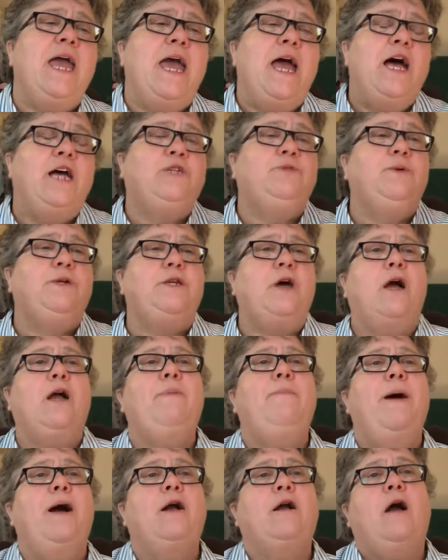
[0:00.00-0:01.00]
As we talk
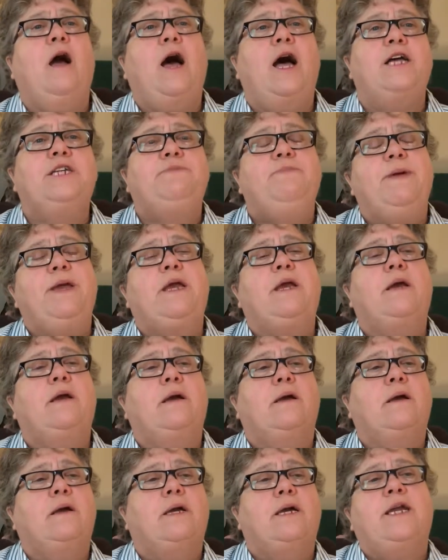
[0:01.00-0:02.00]
about cosmic
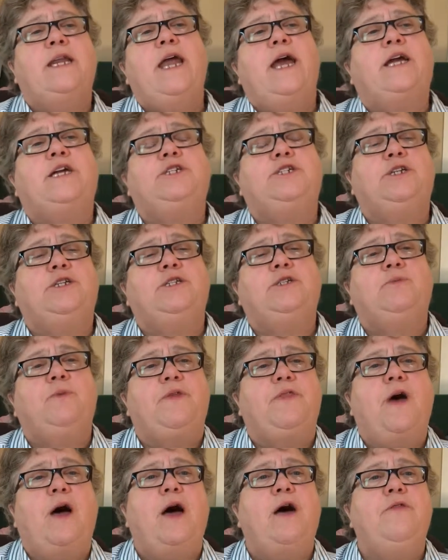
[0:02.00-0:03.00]
connections with
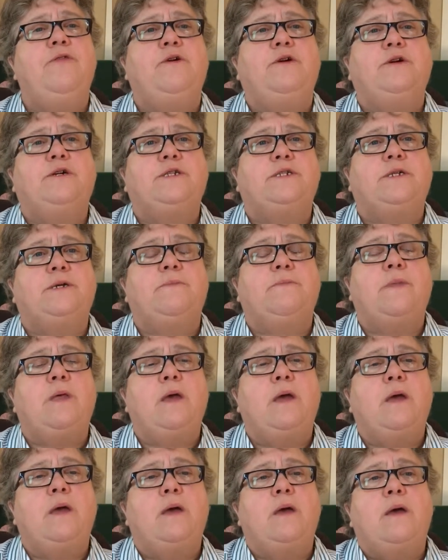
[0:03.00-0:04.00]
others,
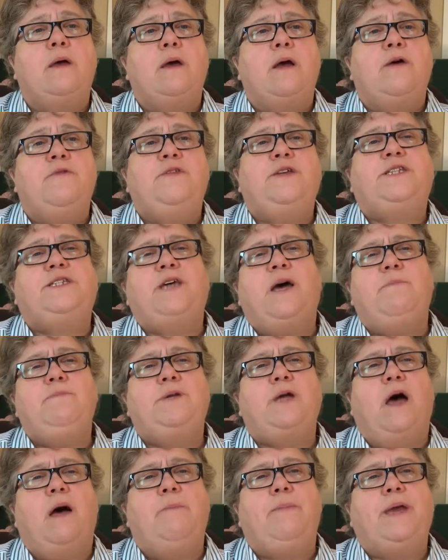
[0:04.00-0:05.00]
the
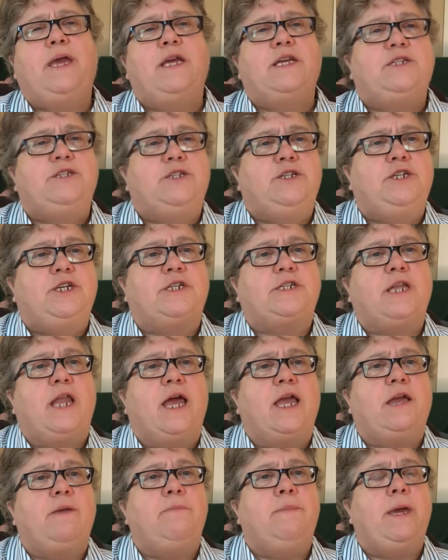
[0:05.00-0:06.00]
subtopic is just
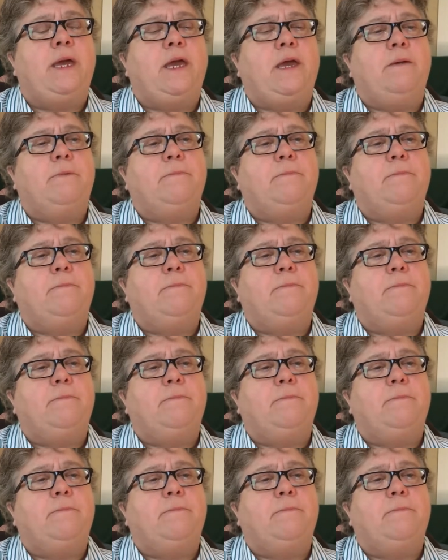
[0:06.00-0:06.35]
like me.